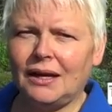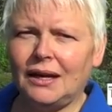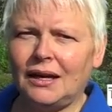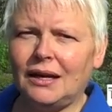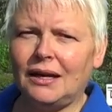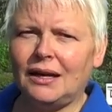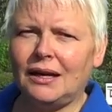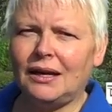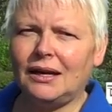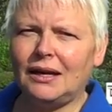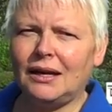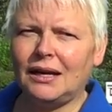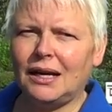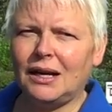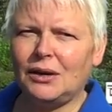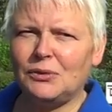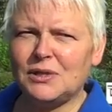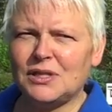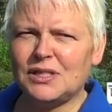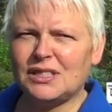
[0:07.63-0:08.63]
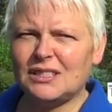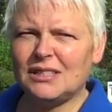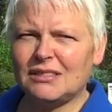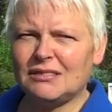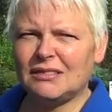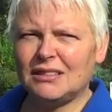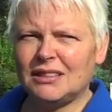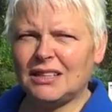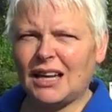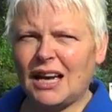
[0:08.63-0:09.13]
I was
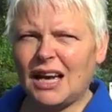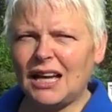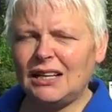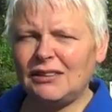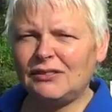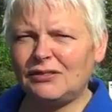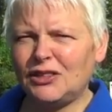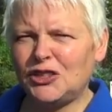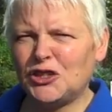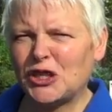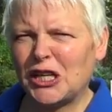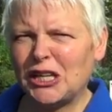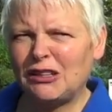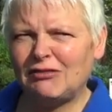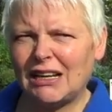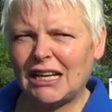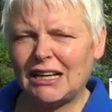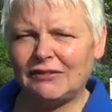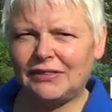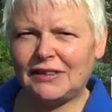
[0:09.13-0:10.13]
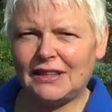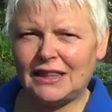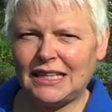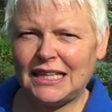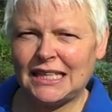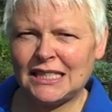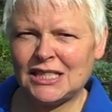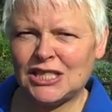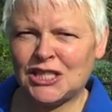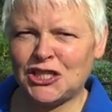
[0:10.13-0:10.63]
kind of looking around for
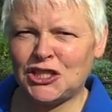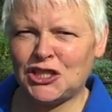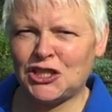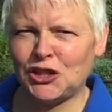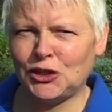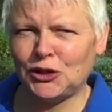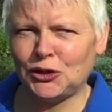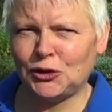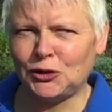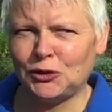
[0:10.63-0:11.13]
things to do